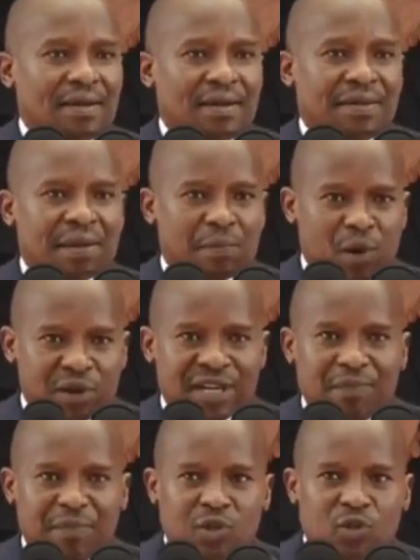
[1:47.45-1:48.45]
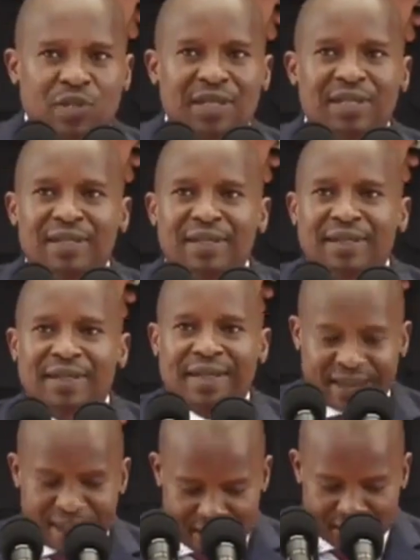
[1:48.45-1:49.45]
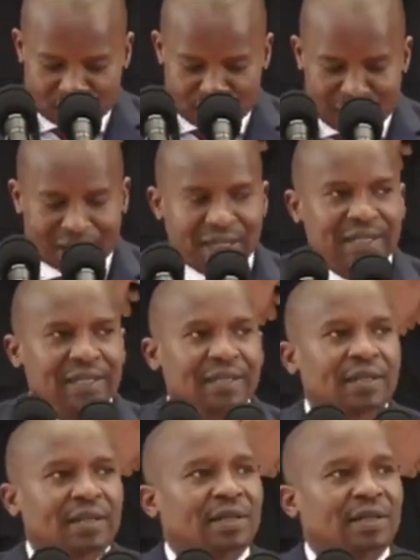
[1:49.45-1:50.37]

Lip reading: the border between Kenya and Somalia